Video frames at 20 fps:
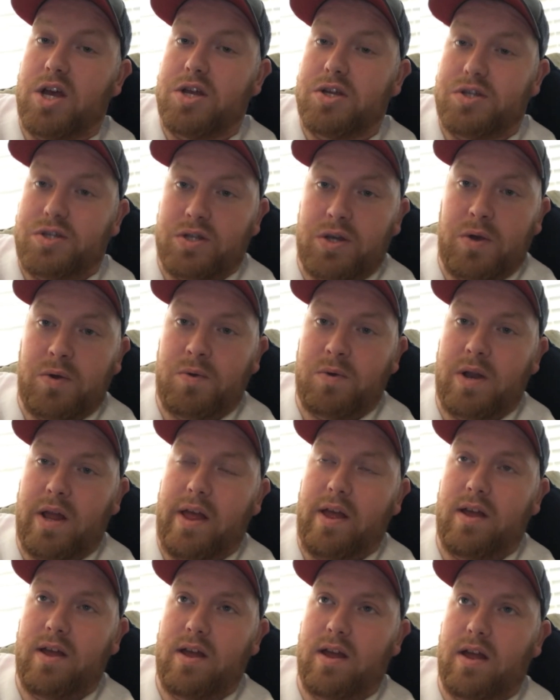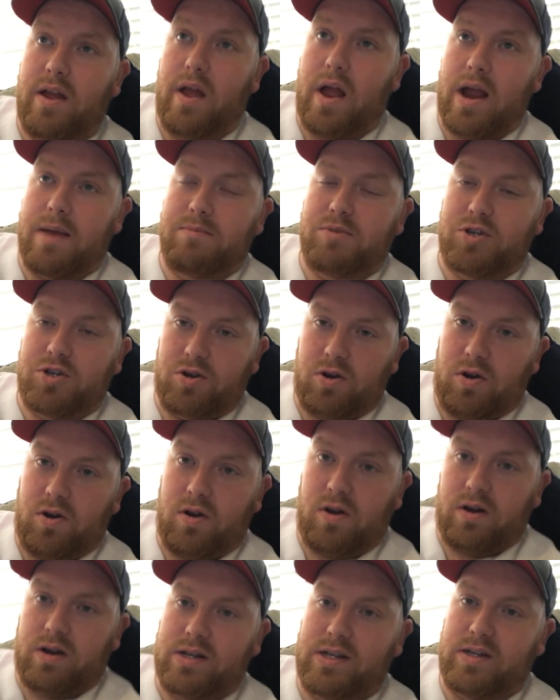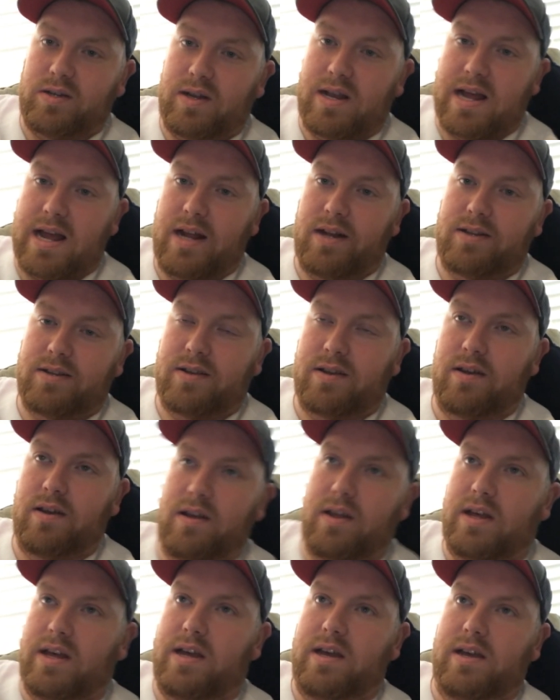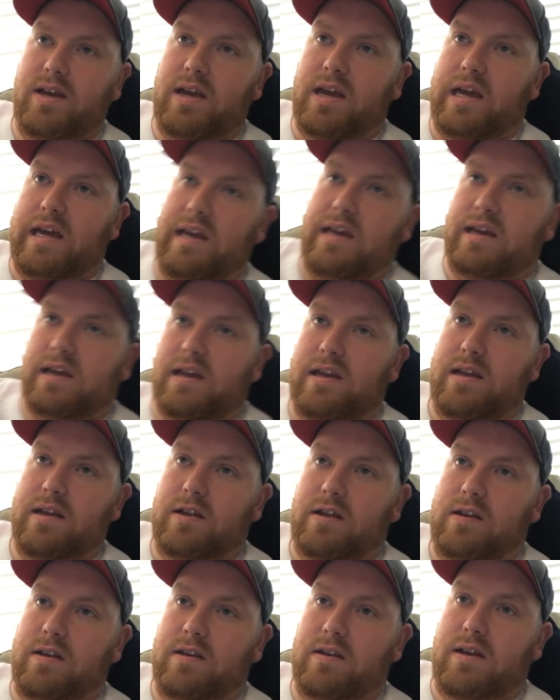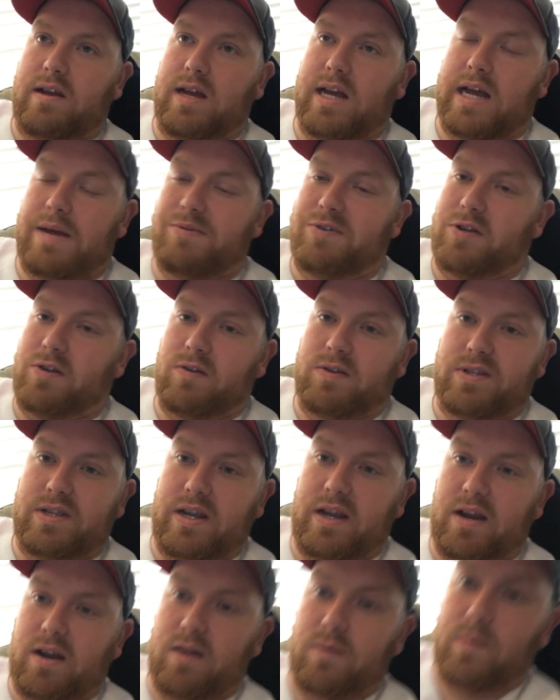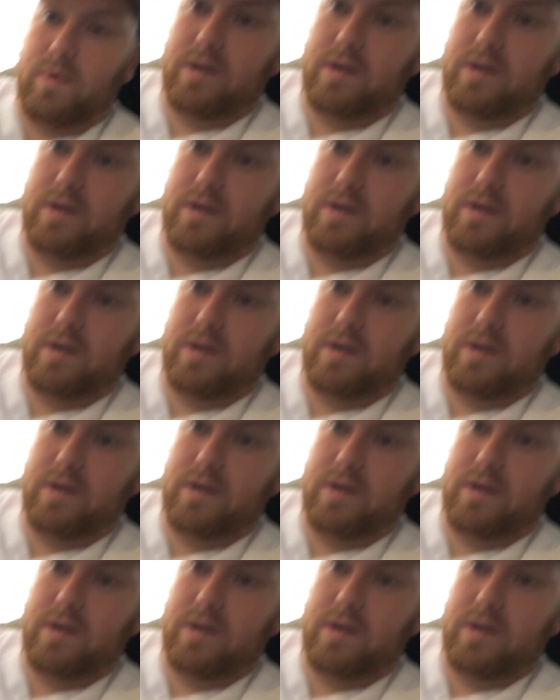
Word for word: soon, I'm sure, tonight. And uh, I'm just going to sit here and